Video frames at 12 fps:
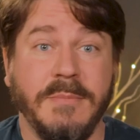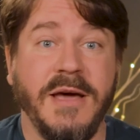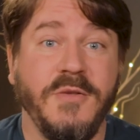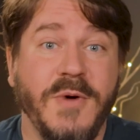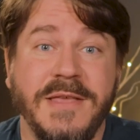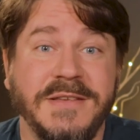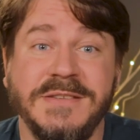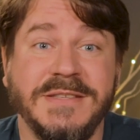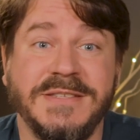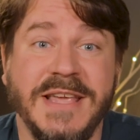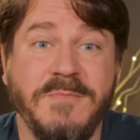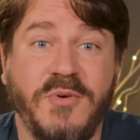By the way, this is
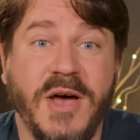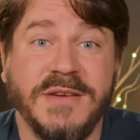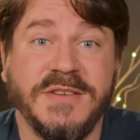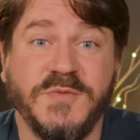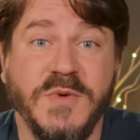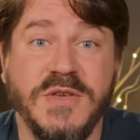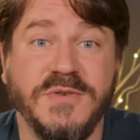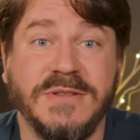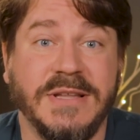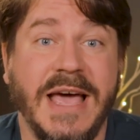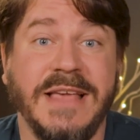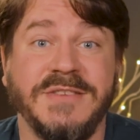the same process we used
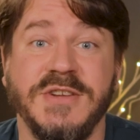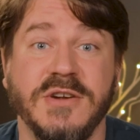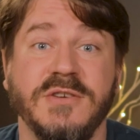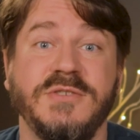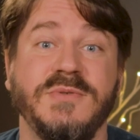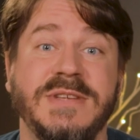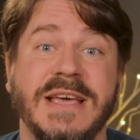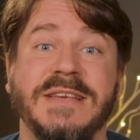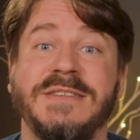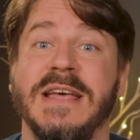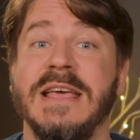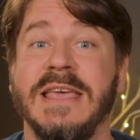last year to
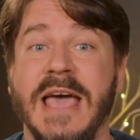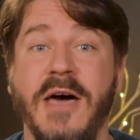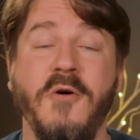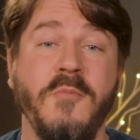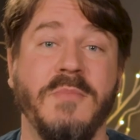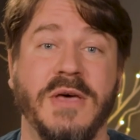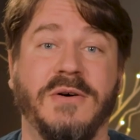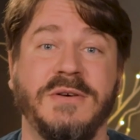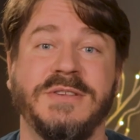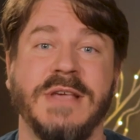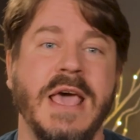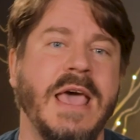test cow
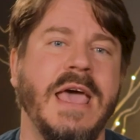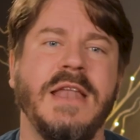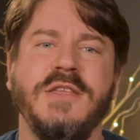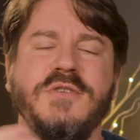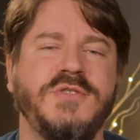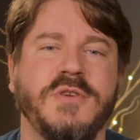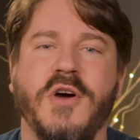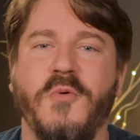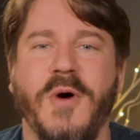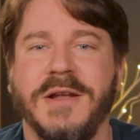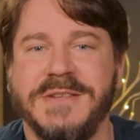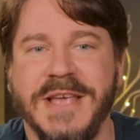milks, and you should go
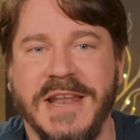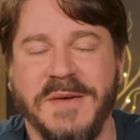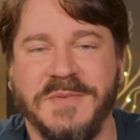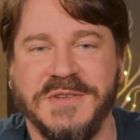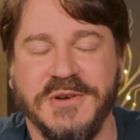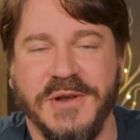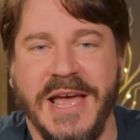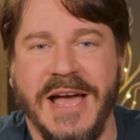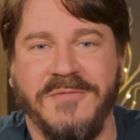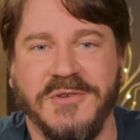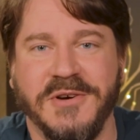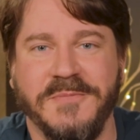watch that episode
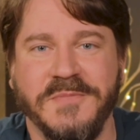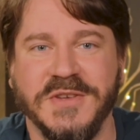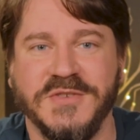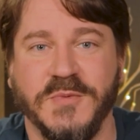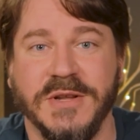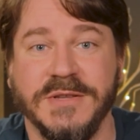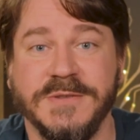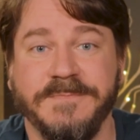after this one.